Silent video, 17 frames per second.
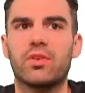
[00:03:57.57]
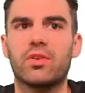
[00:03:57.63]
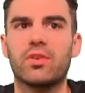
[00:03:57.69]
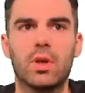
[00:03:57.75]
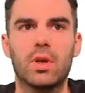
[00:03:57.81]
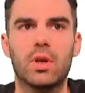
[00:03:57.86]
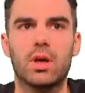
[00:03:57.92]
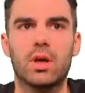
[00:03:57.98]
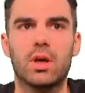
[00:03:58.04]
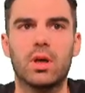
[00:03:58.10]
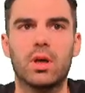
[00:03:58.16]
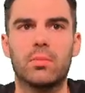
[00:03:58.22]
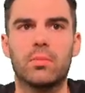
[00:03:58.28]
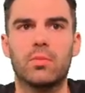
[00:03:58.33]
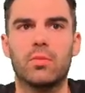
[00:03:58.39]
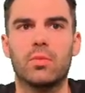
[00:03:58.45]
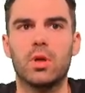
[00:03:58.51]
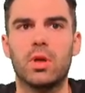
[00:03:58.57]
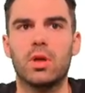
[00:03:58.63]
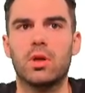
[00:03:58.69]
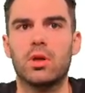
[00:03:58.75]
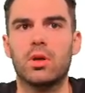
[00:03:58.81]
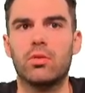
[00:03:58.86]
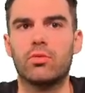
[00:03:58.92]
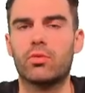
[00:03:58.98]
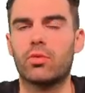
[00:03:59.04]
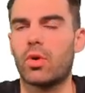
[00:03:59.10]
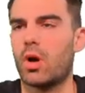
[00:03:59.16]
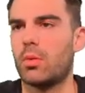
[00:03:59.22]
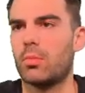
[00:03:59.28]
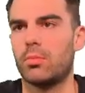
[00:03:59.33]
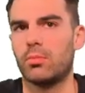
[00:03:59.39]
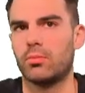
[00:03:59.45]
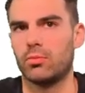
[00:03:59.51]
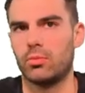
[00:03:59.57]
from,